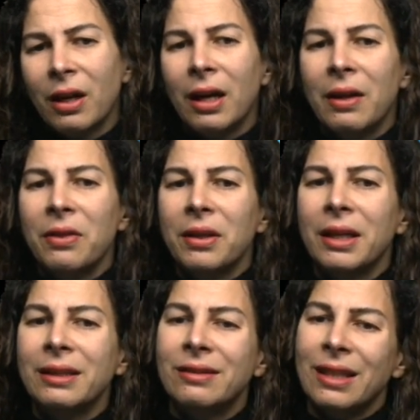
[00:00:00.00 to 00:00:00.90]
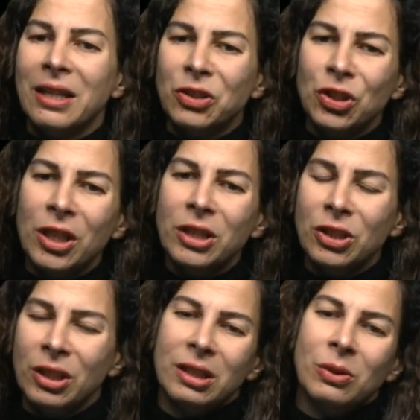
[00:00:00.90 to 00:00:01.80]
And
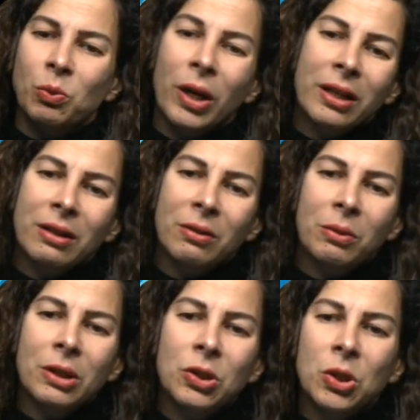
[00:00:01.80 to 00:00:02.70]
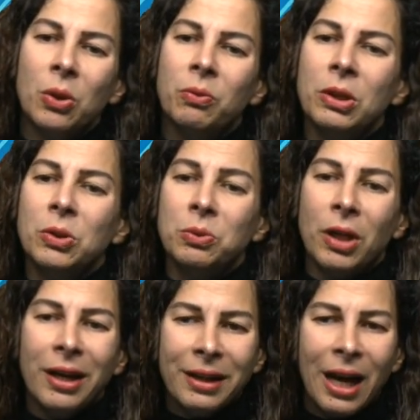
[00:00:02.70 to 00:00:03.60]
instantiation is when we do
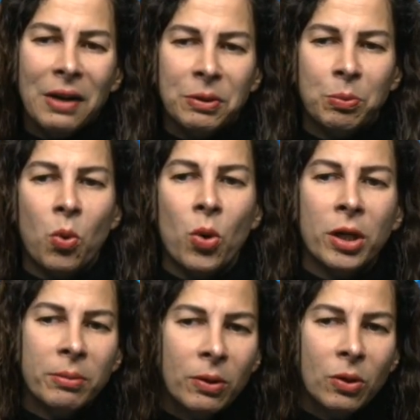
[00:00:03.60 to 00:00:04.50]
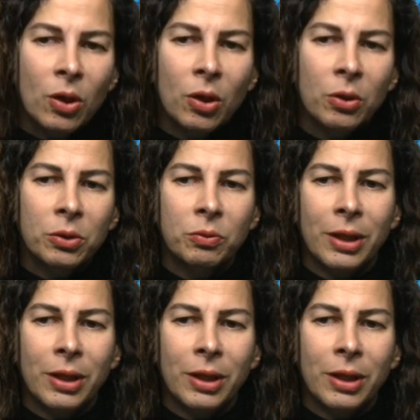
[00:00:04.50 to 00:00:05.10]
not have a portable code.